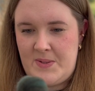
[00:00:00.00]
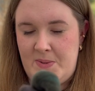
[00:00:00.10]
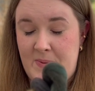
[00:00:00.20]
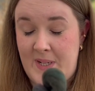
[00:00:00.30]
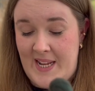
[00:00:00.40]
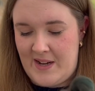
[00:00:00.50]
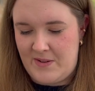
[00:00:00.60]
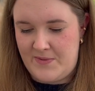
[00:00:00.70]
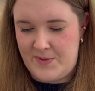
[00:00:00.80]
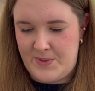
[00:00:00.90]
she was really
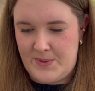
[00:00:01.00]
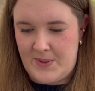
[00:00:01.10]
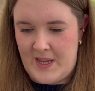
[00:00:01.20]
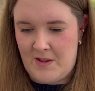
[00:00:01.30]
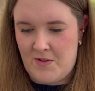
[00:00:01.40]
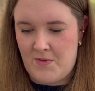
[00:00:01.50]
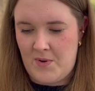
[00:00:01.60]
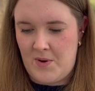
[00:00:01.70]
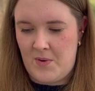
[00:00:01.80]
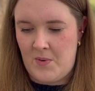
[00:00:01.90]
helpful talking
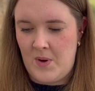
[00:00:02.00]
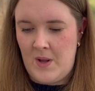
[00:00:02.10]
through